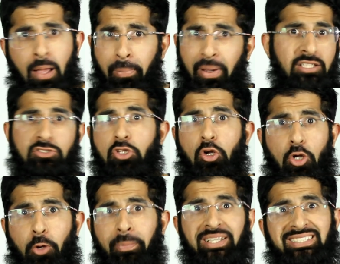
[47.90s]
but he's not
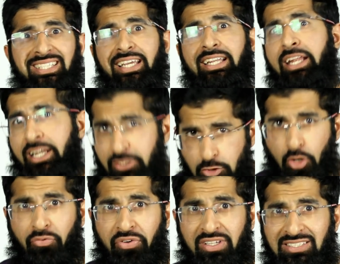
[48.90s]
going to be sitting in his
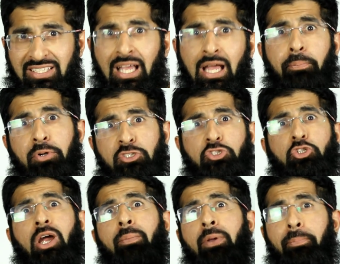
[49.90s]
office
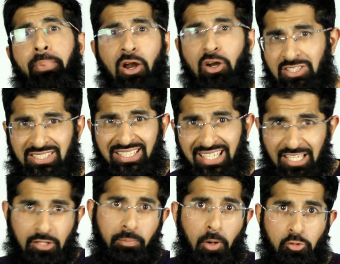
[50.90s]
prescribing
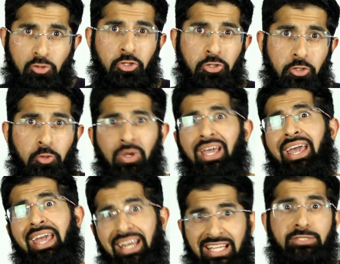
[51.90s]
paracetamol to you
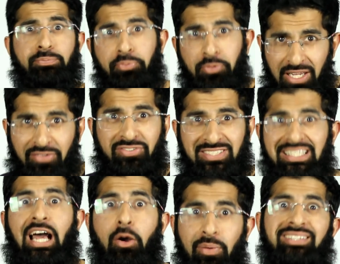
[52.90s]
in his briefs
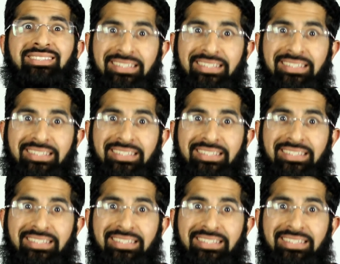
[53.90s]
now, is